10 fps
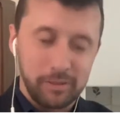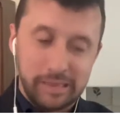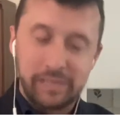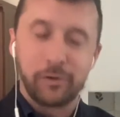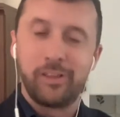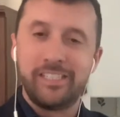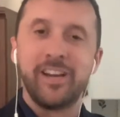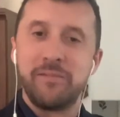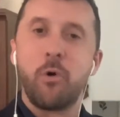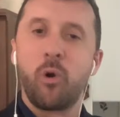literally
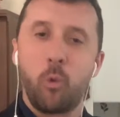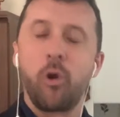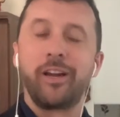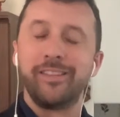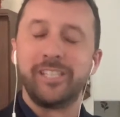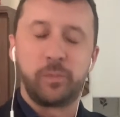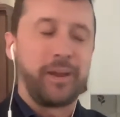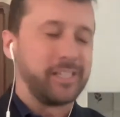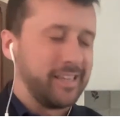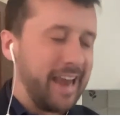done more work in this
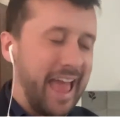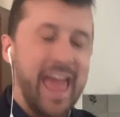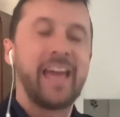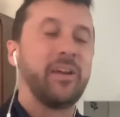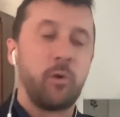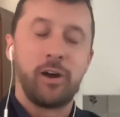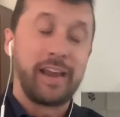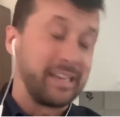space than anyone,